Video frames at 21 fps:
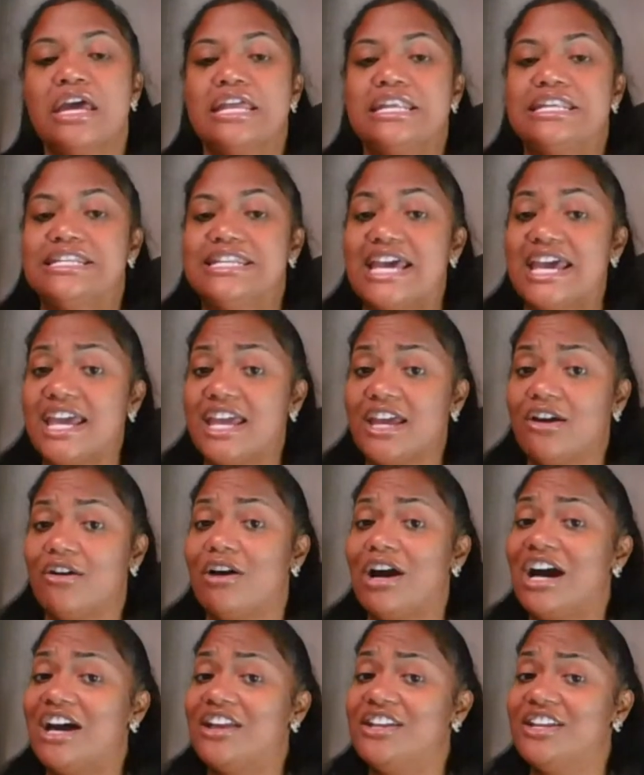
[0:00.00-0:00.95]

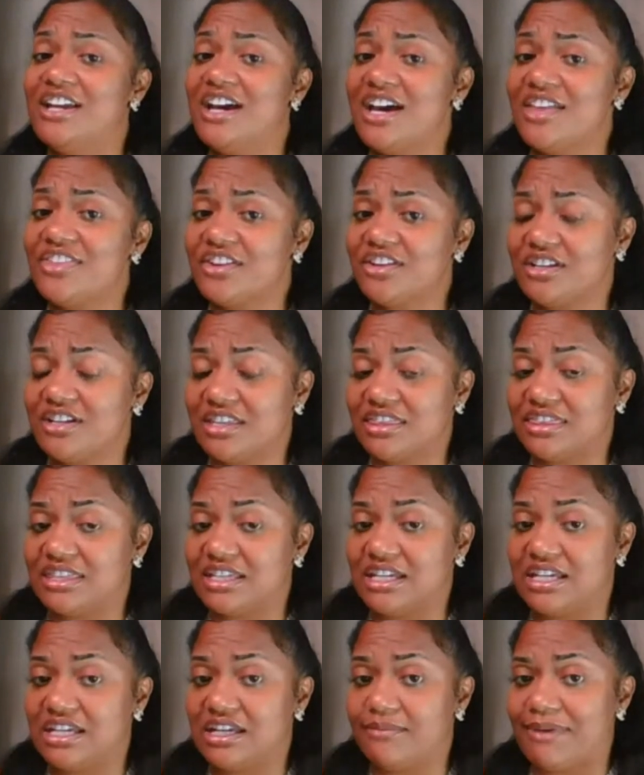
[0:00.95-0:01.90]
Now, another good
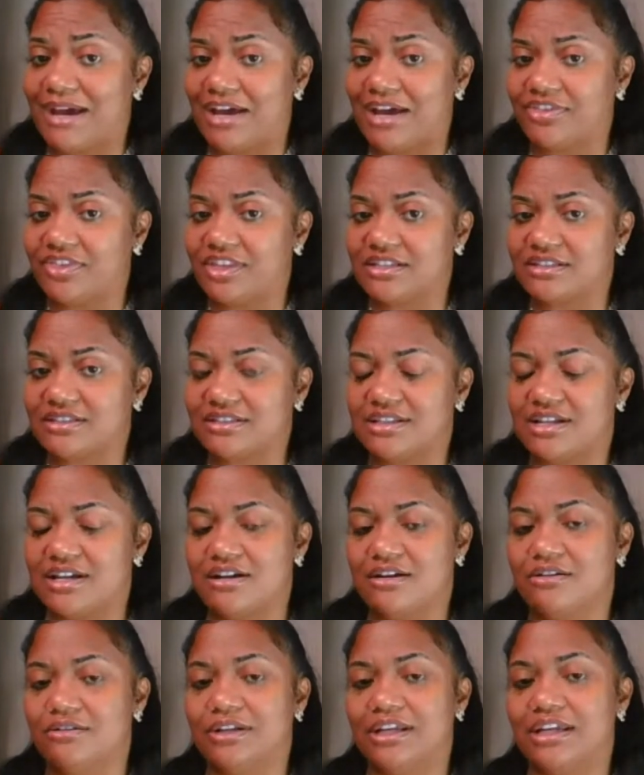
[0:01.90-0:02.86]
thing about this
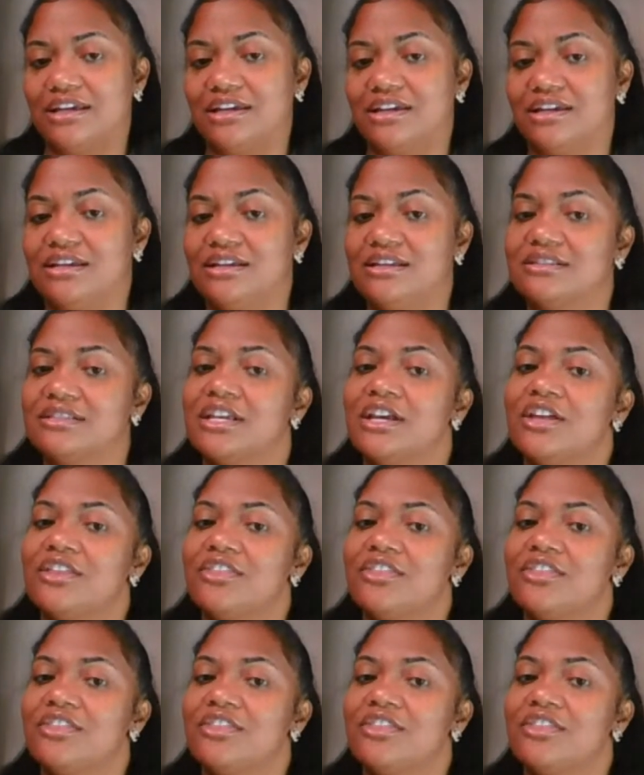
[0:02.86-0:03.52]
loan is